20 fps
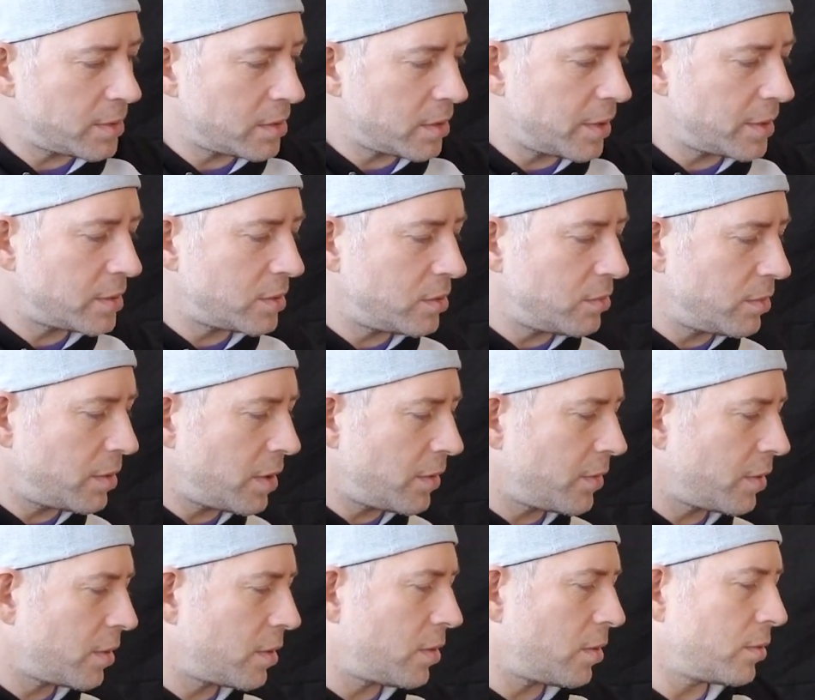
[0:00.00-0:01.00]
So let's do
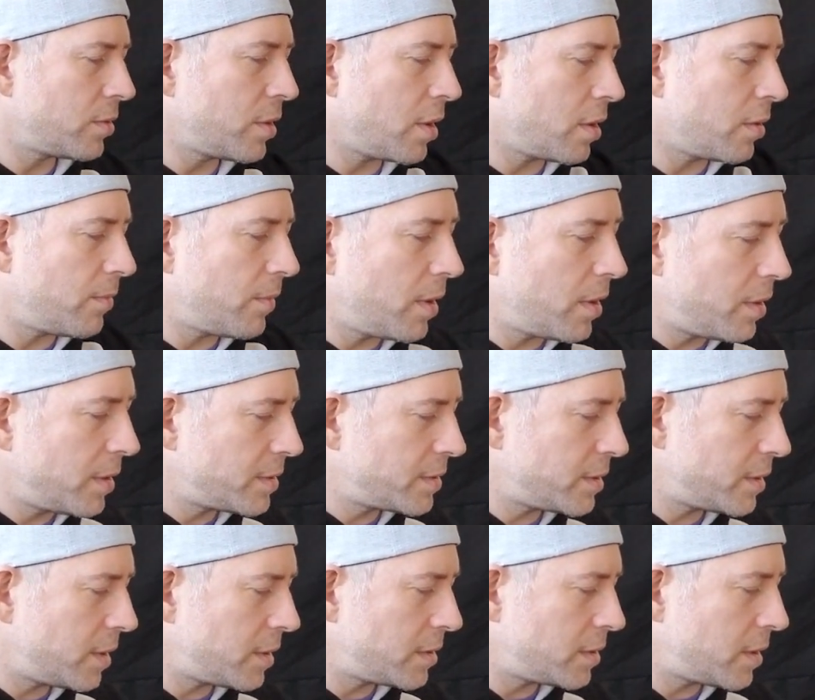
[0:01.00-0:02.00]
another code card. Where is
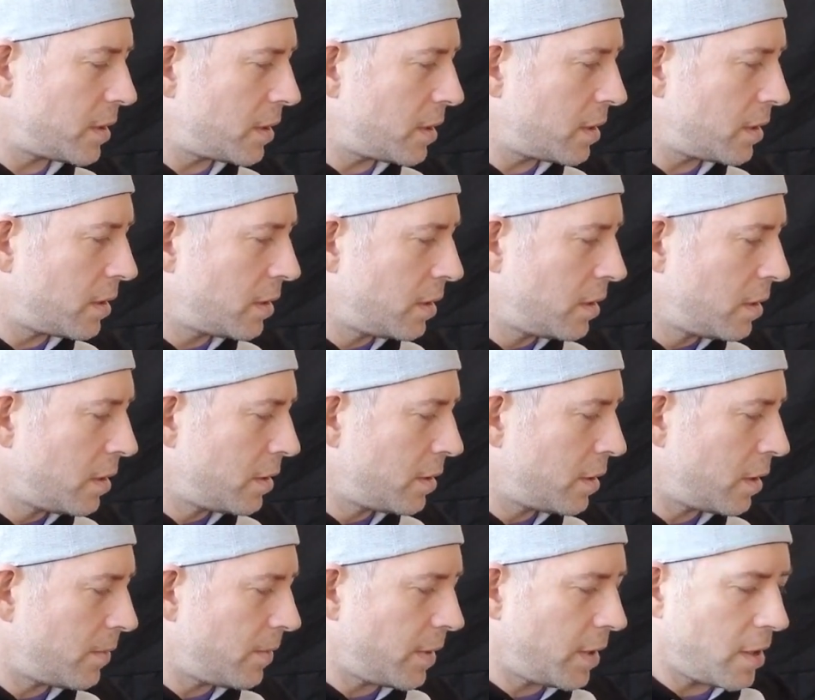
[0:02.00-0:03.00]
it? There
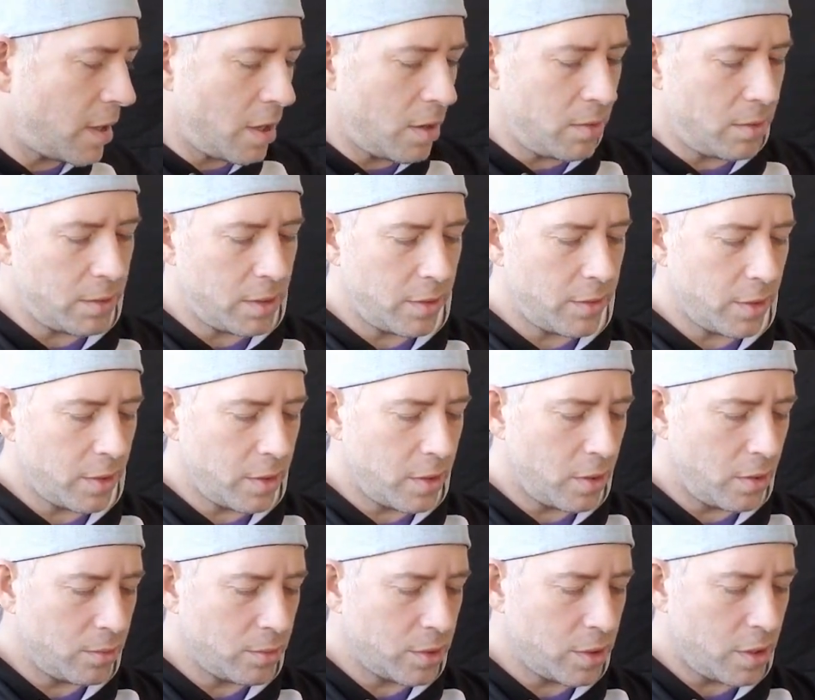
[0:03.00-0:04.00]
we go. Another
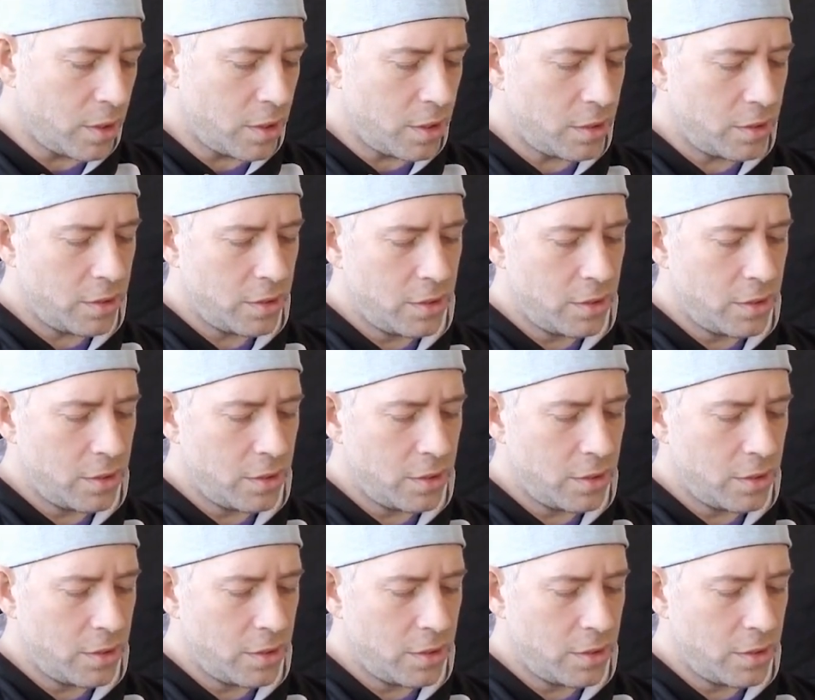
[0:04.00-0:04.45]
code card.